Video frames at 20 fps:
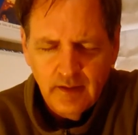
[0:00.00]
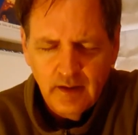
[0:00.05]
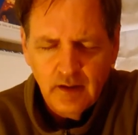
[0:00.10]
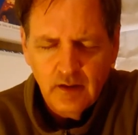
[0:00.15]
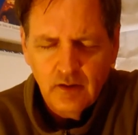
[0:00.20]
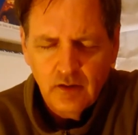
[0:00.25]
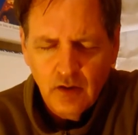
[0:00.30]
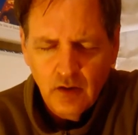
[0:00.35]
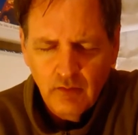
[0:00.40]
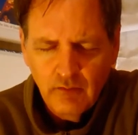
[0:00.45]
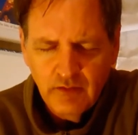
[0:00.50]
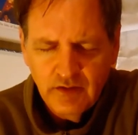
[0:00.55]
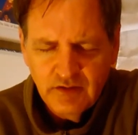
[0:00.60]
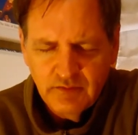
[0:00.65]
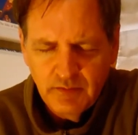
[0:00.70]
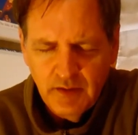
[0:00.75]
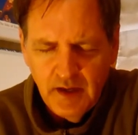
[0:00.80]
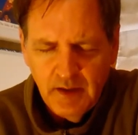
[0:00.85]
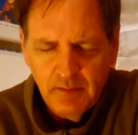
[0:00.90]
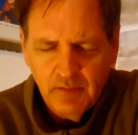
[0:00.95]

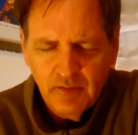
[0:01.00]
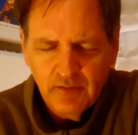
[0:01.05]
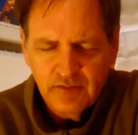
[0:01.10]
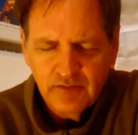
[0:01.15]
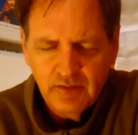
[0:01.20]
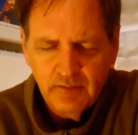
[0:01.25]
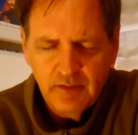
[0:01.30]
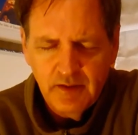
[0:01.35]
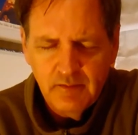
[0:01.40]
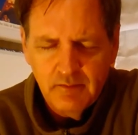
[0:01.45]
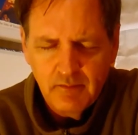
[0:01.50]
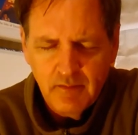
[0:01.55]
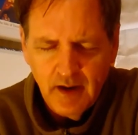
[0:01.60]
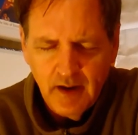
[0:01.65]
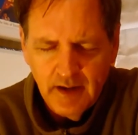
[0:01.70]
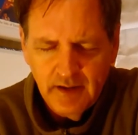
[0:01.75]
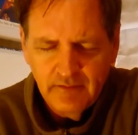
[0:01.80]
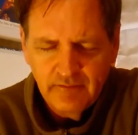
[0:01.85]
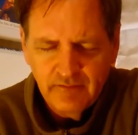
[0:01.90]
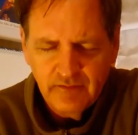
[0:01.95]
encourage people to be
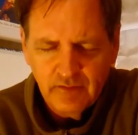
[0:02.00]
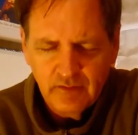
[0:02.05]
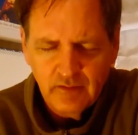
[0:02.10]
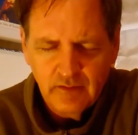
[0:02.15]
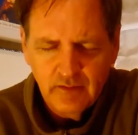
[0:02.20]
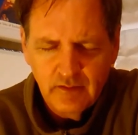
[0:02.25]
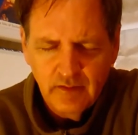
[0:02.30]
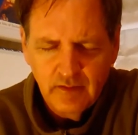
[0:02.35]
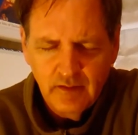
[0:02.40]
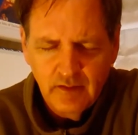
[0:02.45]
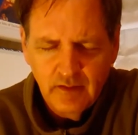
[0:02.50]
mindful